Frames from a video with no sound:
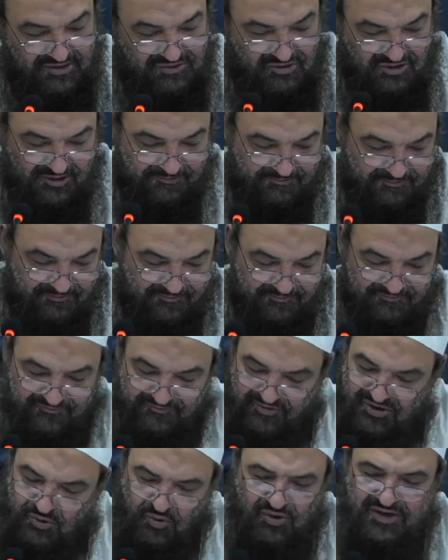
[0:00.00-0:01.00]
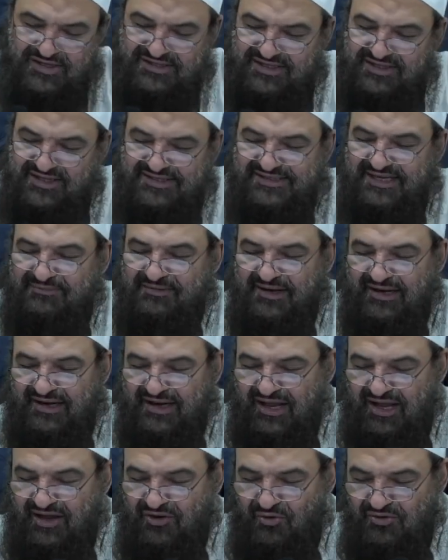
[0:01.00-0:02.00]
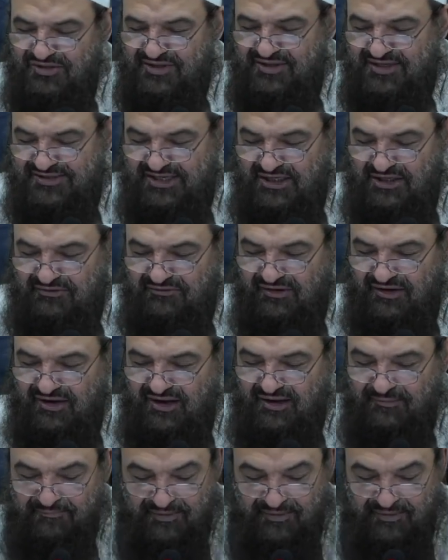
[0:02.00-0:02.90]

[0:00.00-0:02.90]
So the who is in the sabilillah? Who is in the sake of Allah?